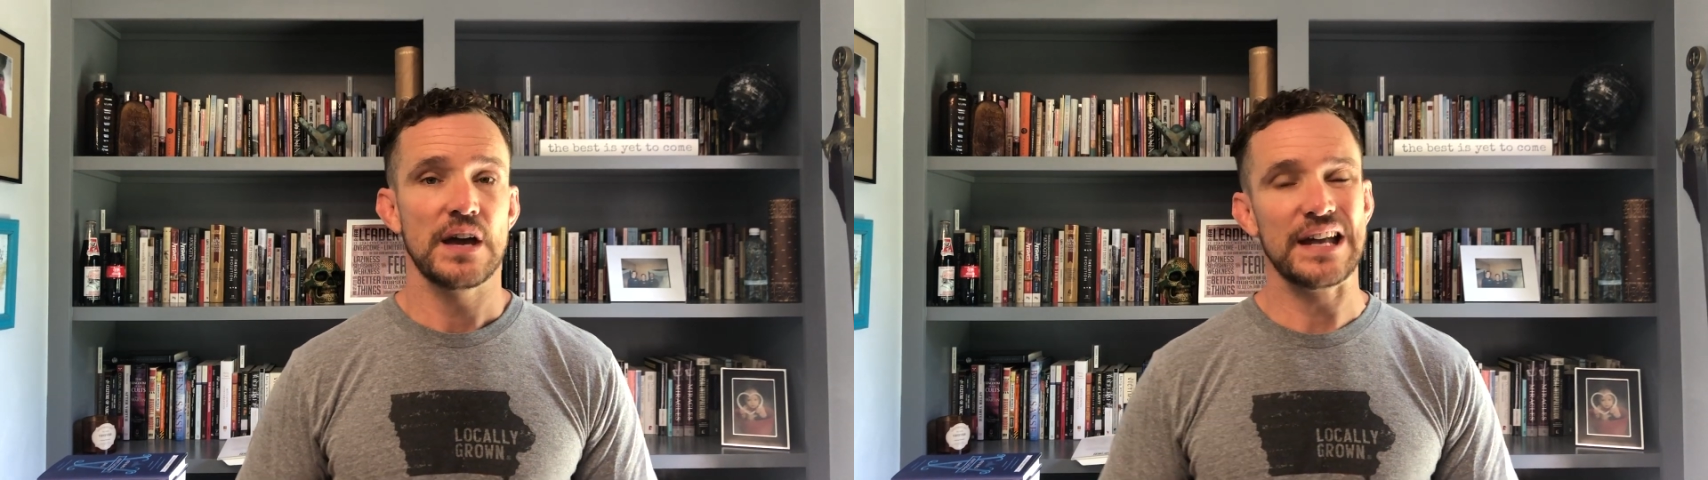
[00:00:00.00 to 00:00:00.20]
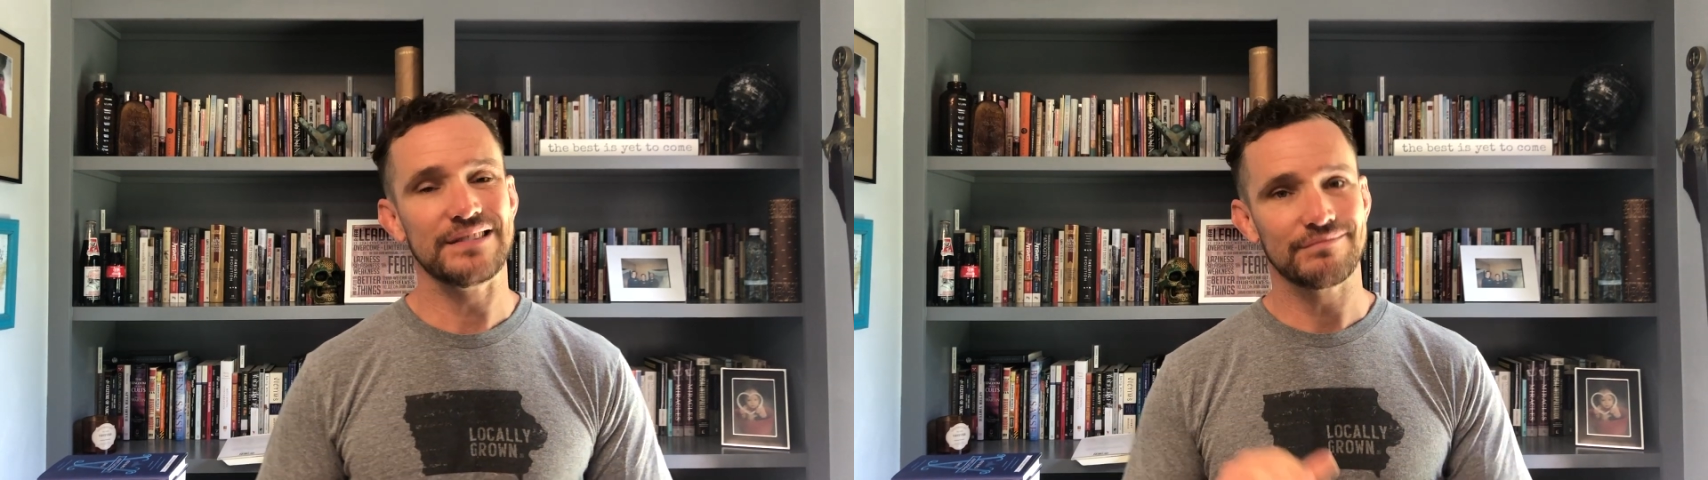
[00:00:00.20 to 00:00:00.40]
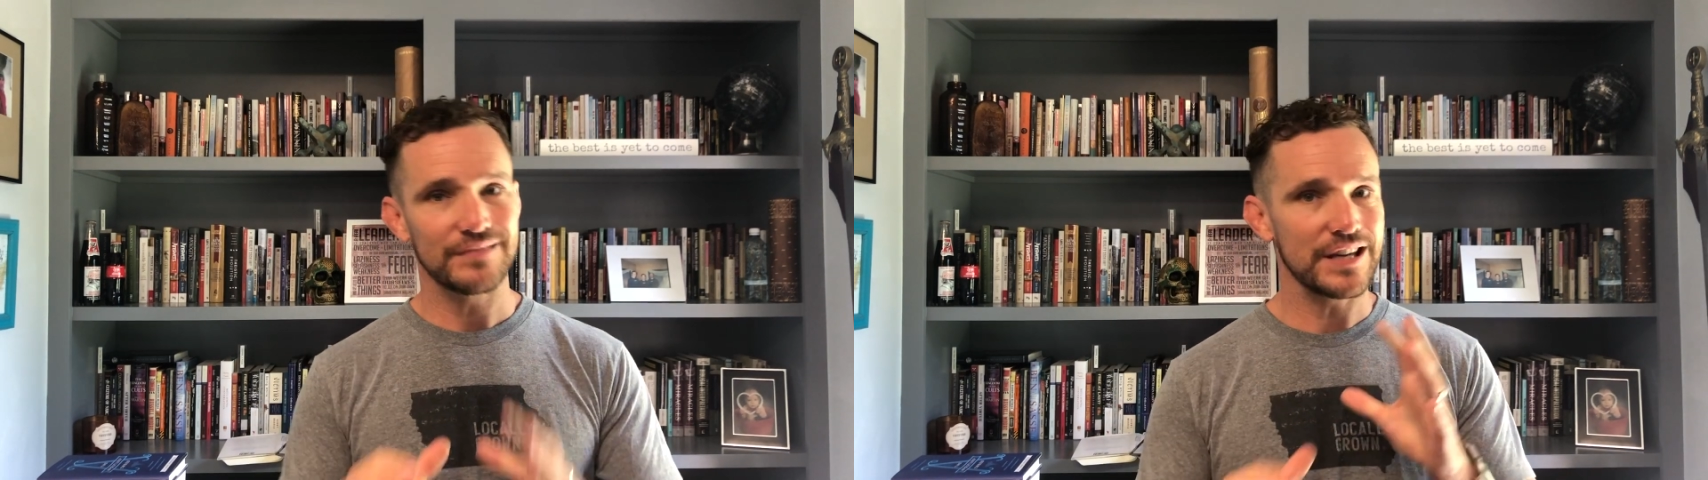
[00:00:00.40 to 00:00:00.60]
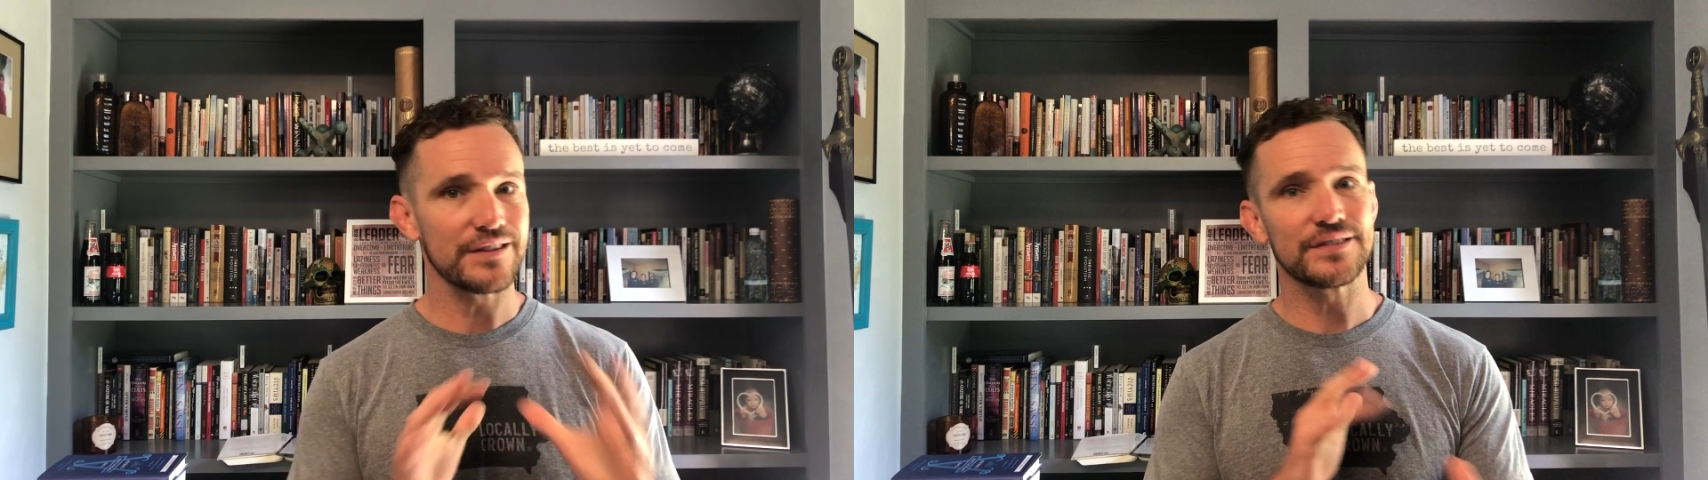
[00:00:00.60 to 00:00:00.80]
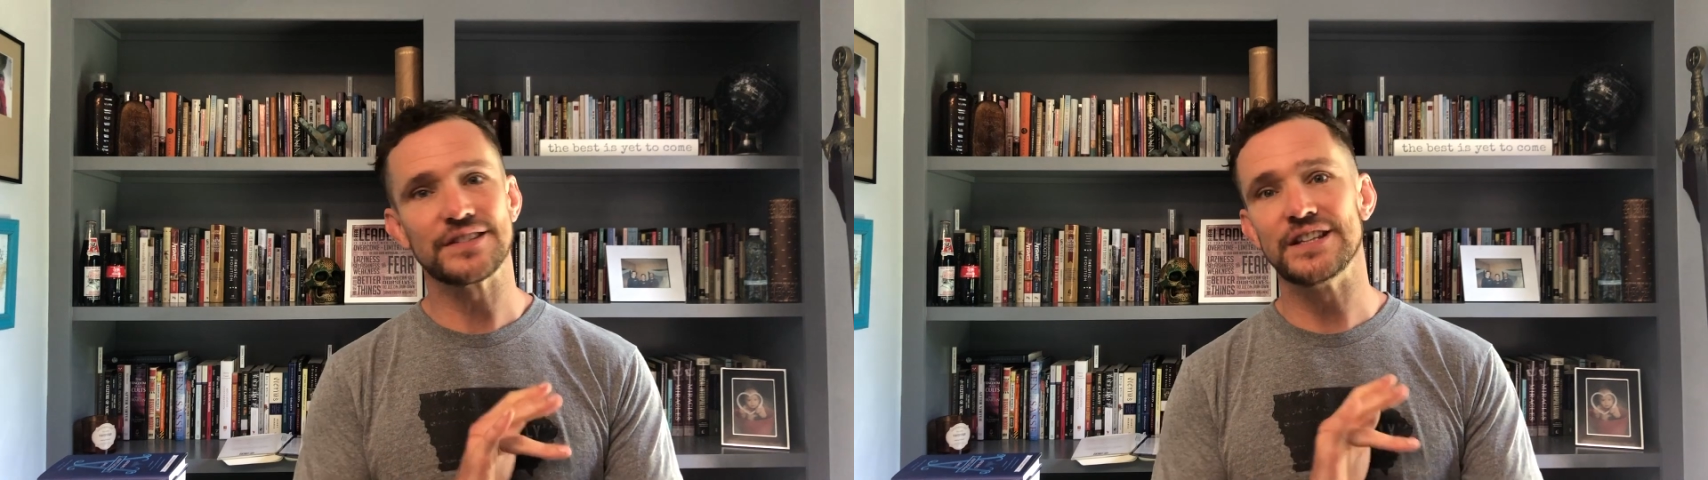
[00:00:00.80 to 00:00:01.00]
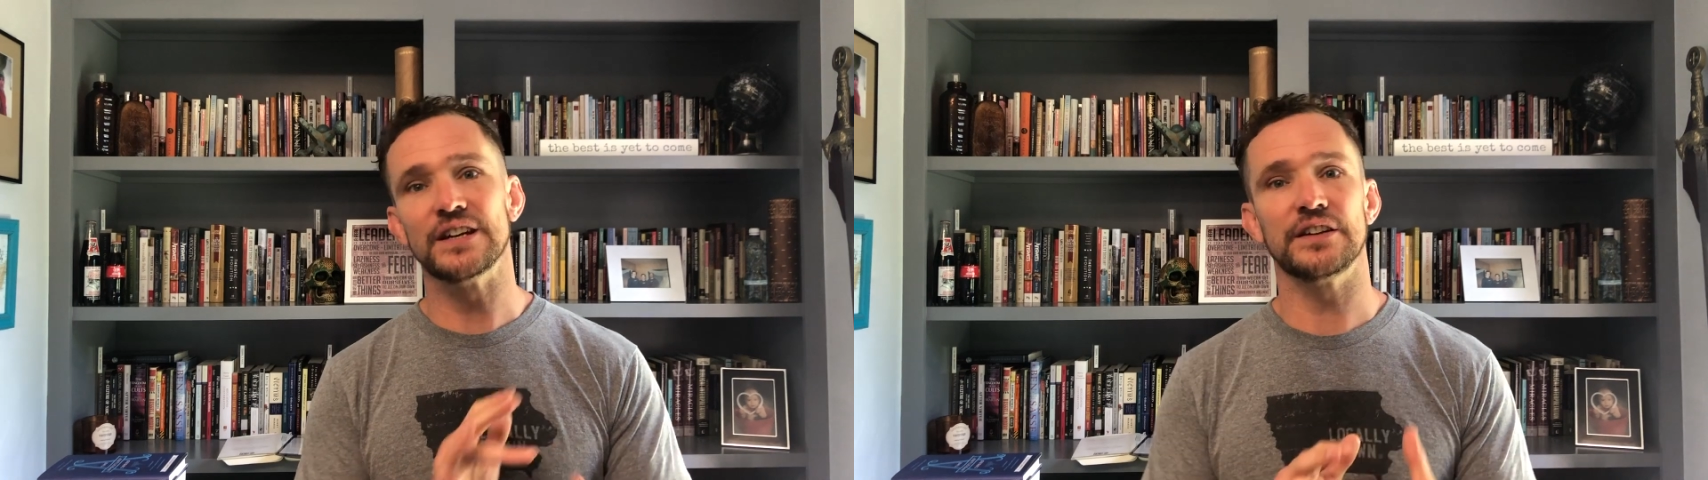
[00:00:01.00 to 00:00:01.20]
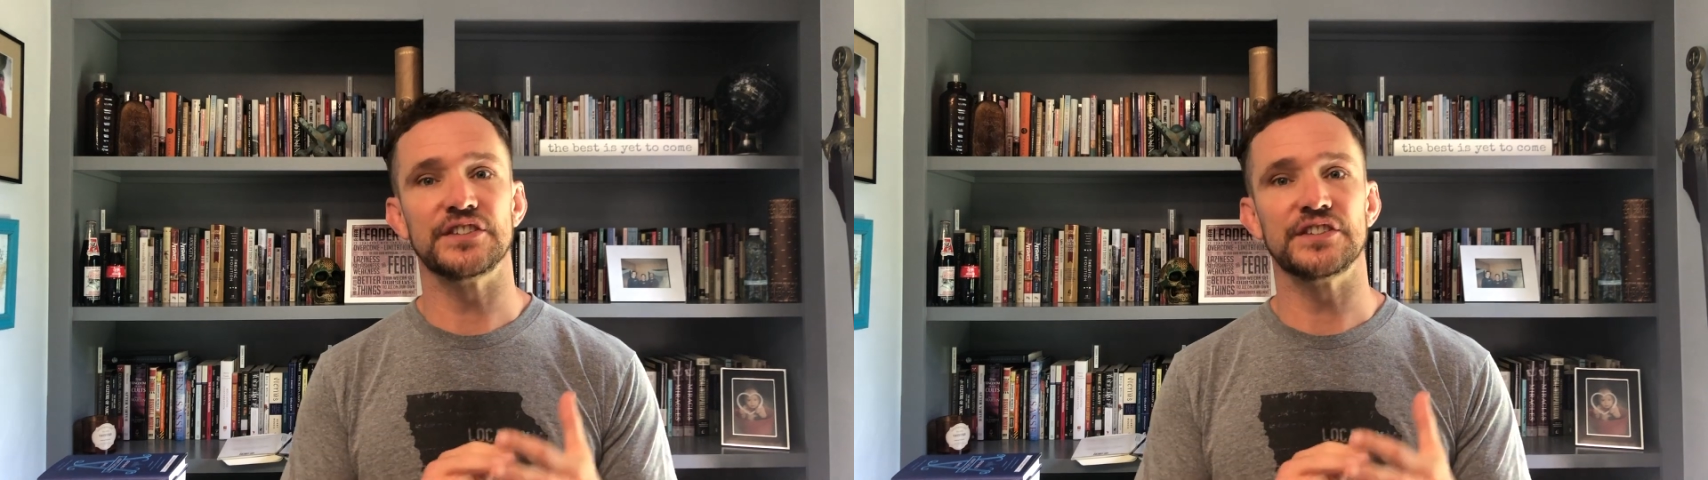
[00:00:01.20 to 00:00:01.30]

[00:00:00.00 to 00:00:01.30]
And here's the